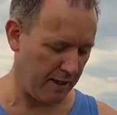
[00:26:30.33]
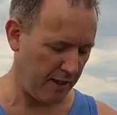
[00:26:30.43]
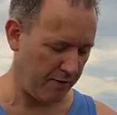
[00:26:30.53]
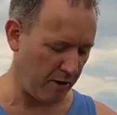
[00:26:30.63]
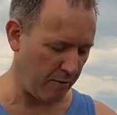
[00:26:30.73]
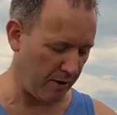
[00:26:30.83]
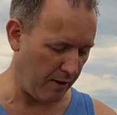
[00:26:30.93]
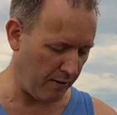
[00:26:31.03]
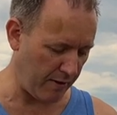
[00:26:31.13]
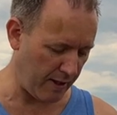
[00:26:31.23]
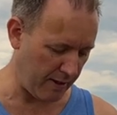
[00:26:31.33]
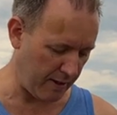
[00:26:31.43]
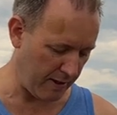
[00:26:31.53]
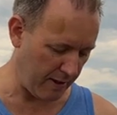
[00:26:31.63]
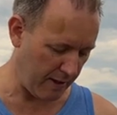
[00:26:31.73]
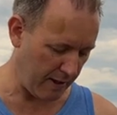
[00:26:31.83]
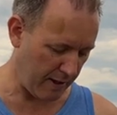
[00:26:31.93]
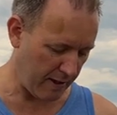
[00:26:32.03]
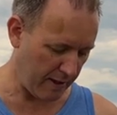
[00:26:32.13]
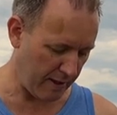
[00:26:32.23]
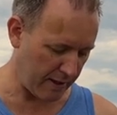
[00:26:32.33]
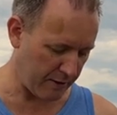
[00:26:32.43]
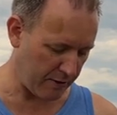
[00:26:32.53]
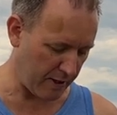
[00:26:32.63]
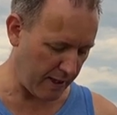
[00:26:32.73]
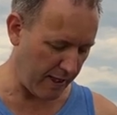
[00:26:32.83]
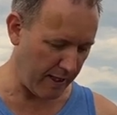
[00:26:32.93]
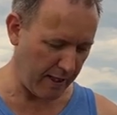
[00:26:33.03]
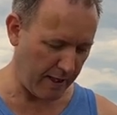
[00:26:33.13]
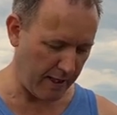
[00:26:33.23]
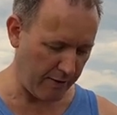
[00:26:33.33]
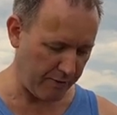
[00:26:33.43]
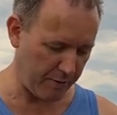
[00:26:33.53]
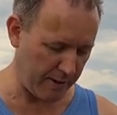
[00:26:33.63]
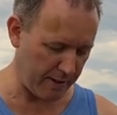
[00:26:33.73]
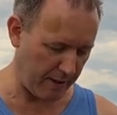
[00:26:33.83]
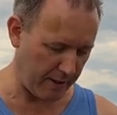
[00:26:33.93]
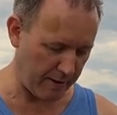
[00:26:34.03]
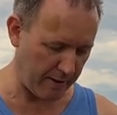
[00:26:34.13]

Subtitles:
If I want longer, let's try F20.